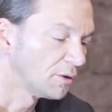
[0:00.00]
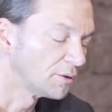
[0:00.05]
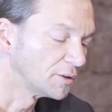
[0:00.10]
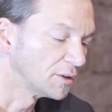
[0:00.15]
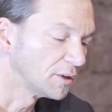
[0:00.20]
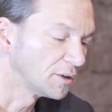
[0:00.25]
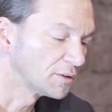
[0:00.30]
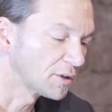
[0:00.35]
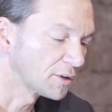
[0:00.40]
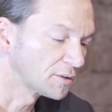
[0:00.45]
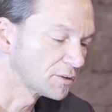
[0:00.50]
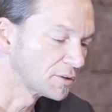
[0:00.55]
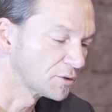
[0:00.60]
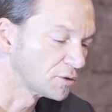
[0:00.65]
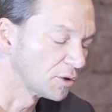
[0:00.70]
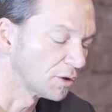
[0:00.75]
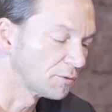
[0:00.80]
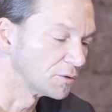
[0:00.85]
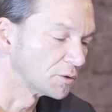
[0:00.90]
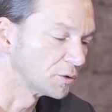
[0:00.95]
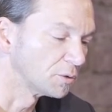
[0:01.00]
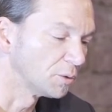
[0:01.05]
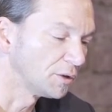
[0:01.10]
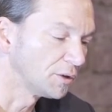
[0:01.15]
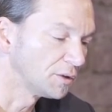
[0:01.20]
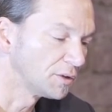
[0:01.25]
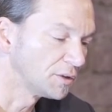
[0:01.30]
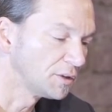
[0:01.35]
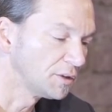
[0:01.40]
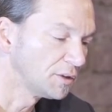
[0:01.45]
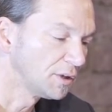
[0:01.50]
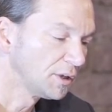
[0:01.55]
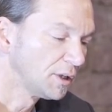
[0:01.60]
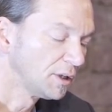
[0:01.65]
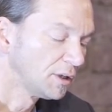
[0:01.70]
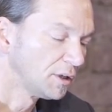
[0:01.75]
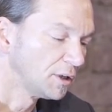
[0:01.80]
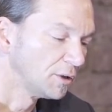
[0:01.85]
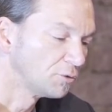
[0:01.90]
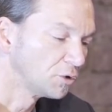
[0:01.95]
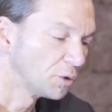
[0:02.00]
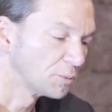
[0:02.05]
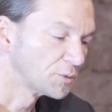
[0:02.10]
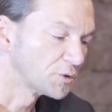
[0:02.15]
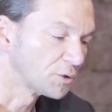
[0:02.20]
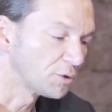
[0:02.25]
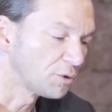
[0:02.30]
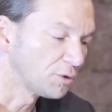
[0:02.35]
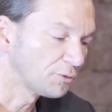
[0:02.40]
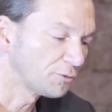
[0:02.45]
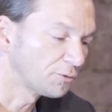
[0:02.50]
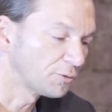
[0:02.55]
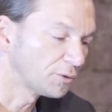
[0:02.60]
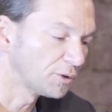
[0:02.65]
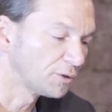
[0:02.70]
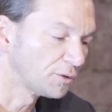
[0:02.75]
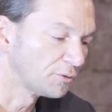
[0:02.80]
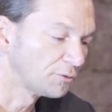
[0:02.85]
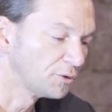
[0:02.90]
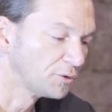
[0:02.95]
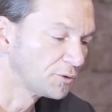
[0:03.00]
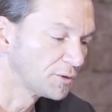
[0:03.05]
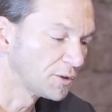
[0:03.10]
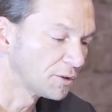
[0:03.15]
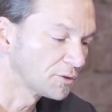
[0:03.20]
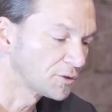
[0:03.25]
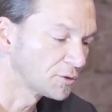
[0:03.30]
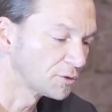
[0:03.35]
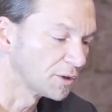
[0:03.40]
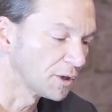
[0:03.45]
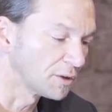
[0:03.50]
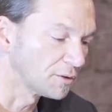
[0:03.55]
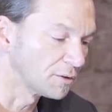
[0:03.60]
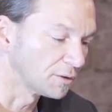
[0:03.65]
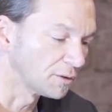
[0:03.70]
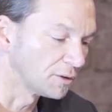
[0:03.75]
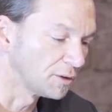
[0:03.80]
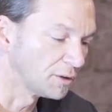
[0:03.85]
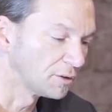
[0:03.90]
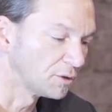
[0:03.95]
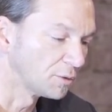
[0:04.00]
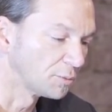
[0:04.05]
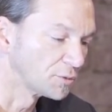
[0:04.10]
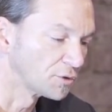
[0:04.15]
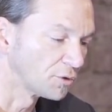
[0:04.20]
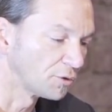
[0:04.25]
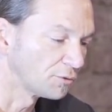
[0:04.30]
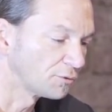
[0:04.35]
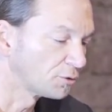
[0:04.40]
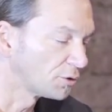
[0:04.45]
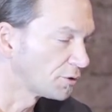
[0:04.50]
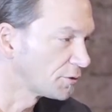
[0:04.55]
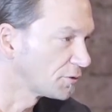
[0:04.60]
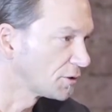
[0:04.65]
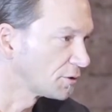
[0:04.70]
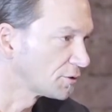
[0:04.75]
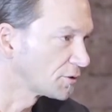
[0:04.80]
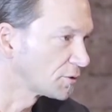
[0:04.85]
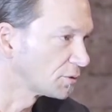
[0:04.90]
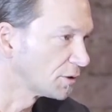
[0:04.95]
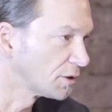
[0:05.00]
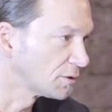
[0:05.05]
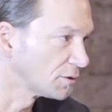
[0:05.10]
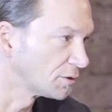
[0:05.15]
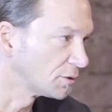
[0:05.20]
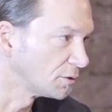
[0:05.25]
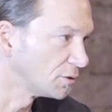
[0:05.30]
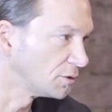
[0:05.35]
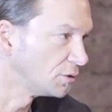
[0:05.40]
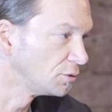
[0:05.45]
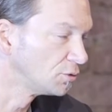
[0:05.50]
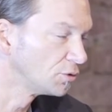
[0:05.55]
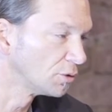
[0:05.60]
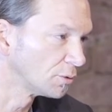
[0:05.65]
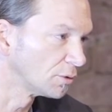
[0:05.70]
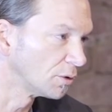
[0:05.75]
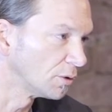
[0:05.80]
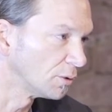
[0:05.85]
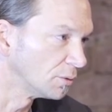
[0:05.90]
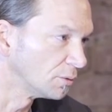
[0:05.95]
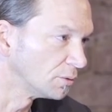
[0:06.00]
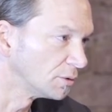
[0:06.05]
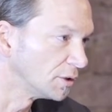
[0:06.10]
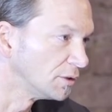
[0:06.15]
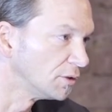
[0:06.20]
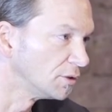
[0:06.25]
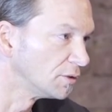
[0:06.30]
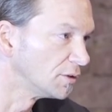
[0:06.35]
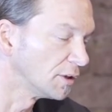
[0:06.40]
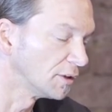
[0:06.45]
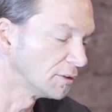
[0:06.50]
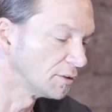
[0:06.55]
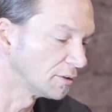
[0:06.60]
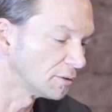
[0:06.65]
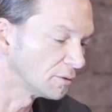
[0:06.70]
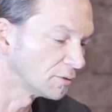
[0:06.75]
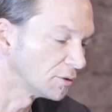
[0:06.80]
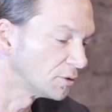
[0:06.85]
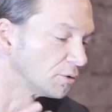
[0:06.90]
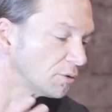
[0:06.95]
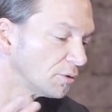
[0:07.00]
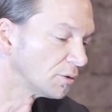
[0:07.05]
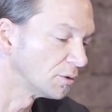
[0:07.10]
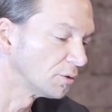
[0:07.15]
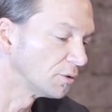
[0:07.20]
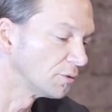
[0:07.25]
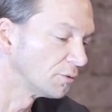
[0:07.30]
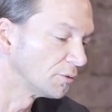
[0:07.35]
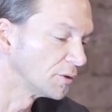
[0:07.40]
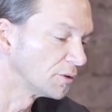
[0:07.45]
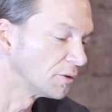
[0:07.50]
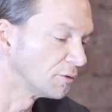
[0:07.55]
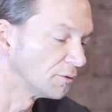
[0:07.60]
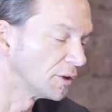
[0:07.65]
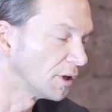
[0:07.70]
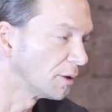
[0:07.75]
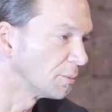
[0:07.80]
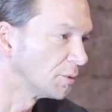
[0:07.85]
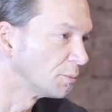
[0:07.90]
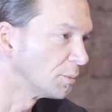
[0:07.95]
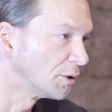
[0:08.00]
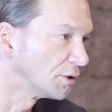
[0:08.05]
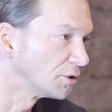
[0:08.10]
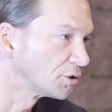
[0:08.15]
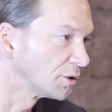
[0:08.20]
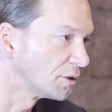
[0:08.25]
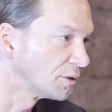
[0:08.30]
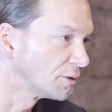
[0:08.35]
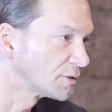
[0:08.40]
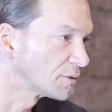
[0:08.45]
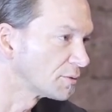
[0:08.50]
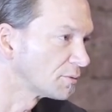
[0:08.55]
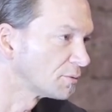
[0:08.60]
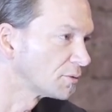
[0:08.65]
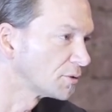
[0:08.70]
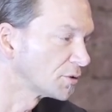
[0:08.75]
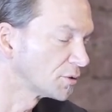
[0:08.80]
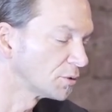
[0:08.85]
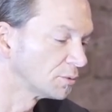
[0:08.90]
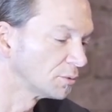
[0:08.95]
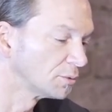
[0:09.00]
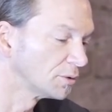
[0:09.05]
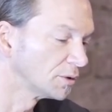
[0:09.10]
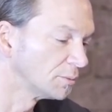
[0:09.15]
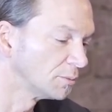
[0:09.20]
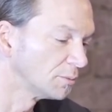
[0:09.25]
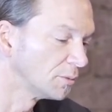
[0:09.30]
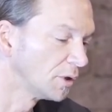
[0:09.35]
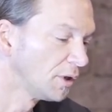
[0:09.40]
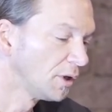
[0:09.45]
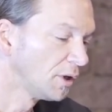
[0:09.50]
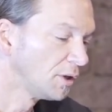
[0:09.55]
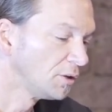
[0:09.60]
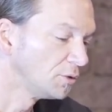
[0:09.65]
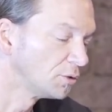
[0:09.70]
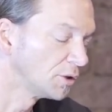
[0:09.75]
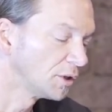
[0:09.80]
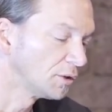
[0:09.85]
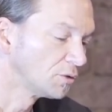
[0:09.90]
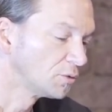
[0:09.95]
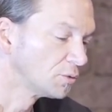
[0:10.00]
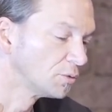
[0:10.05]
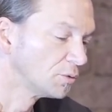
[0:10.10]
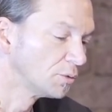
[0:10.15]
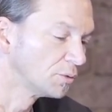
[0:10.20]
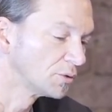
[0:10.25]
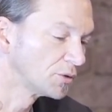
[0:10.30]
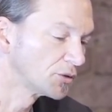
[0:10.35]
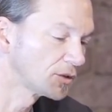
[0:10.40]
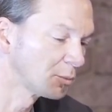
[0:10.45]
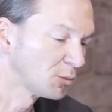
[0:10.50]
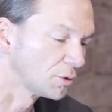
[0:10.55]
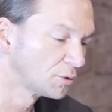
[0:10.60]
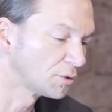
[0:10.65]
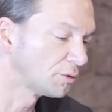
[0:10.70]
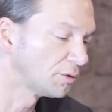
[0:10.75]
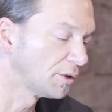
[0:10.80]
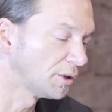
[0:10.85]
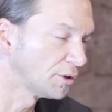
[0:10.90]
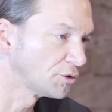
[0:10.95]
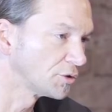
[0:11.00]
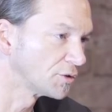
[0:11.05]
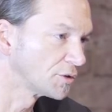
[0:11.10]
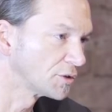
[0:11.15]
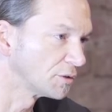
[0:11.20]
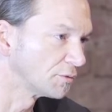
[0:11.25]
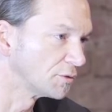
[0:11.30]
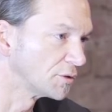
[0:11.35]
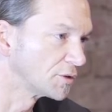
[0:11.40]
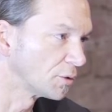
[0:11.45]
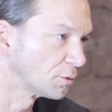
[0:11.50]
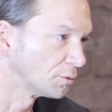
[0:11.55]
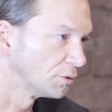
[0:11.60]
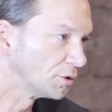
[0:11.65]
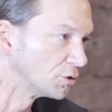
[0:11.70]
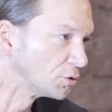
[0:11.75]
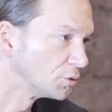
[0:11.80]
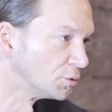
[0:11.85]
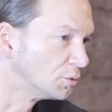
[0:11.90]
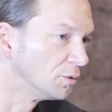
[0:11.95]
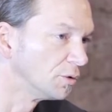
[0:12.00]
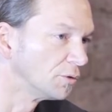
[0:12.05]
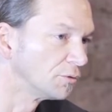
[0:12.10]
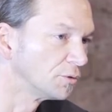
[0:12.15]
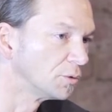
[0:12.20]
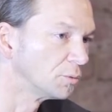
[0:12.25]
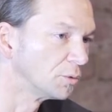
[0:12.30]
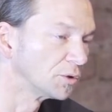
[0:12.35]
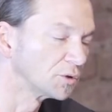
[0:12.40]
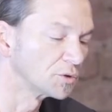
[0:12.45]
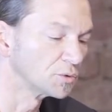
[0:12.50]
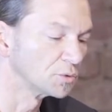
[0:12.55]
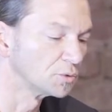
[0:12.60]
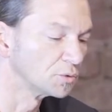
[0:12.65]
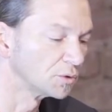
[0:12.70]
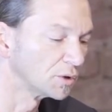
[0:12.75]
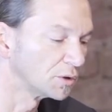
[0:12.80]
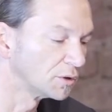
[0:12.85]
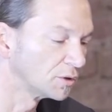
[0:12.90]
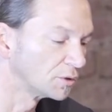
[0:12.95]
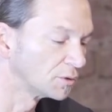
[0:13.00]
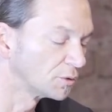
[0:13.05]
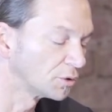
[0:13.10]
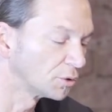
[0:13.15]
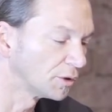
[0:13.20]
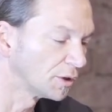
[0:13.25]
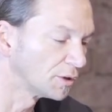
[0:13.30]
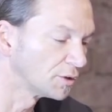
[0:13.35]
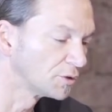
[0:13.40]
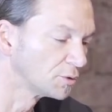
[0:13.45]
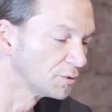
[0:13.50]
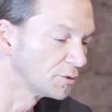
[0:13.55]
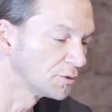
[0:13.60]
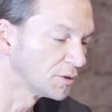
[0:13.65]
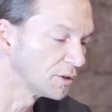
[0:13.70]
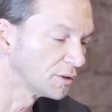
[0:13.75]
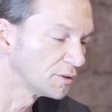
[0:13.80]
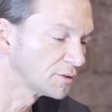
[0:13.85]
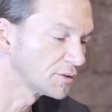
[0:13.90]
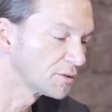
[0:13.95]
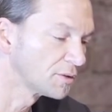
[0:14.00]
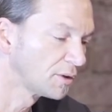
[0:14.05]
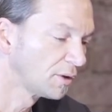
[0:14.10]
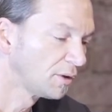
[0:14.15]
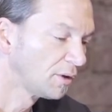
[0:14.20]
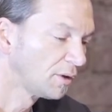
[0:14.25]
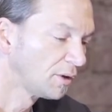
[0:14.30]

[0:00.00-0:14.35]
On the x-axis you have the quality. If you observe a few things together, here you observe 4 things together, you don't know in your data, you don't know if it happened by chance. So you can do simple correlations if it's only 2. If you want to correlate 2 things,